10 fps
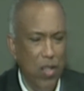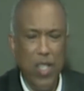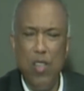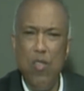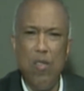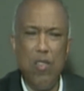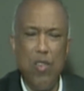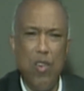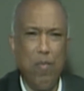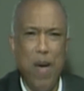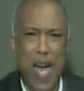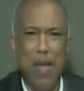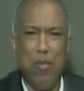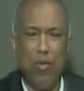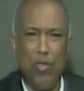Look in your
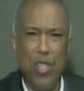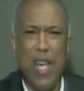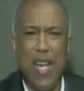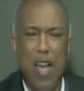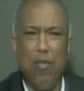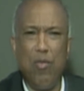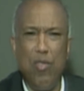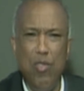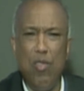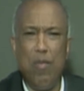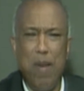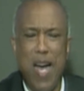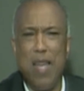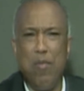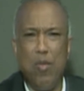Bible, check out your
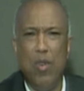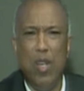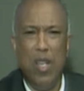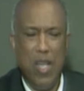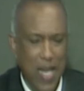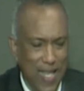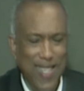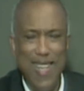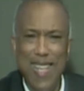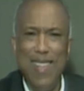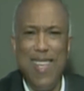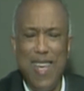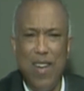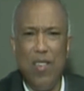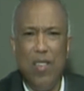Bible. It's in
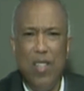there.